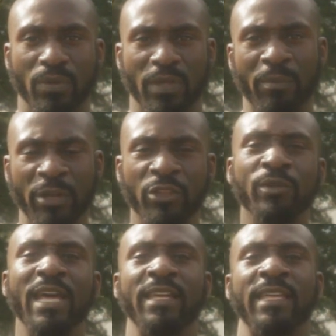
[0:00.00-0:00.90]
And I'm going to
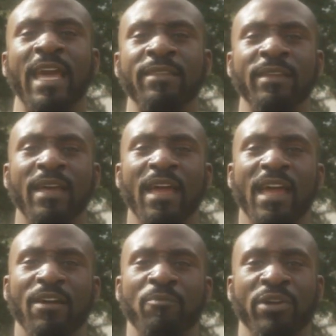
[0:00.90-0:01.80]
do that again,
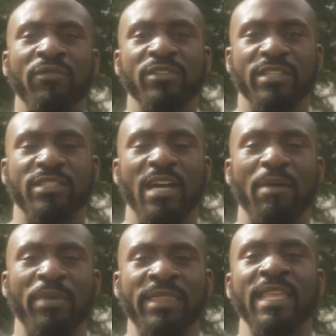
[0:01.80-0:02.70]
breathe into the
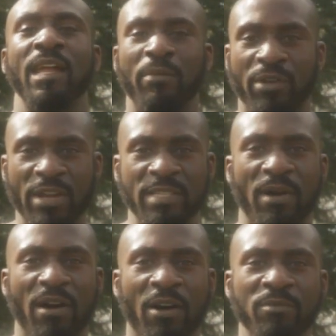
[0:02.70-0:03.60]
top, and then I'm going to raise
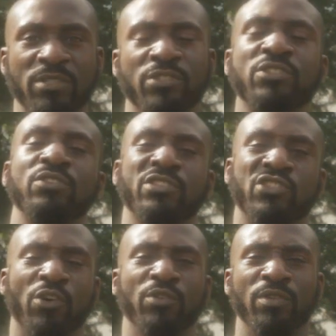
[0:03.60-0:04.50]
my arms to
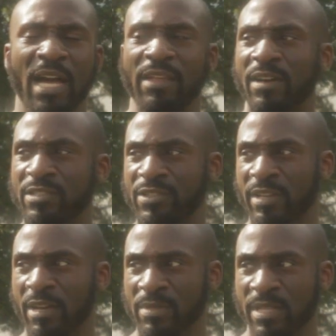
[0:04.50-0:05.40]
show you how the
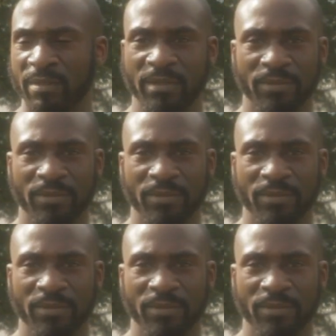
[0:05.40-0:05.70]
oxygen comes in.